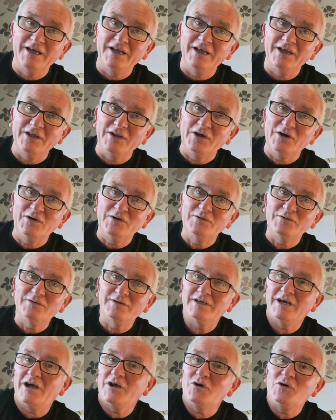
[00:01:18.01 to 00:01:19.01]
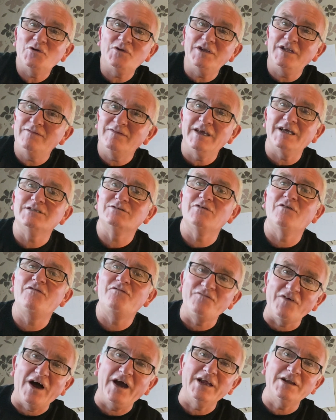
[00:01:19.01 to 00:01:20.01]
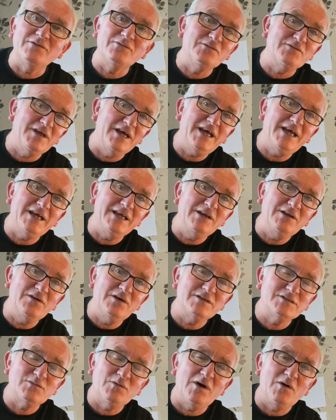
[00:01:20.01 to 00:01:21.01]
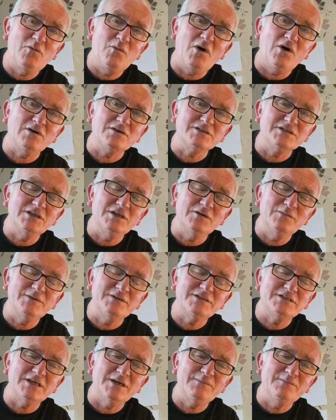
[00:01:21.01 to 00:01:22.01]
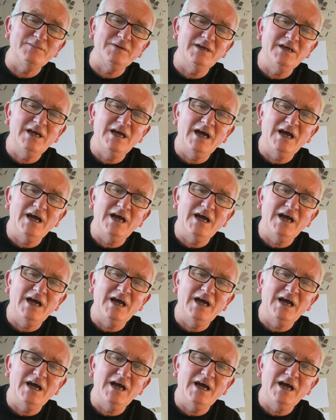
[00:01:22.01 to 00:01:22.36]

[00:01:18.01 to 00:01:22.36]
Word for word: you know i couldn't even get into a final there you know that's what i was you know but um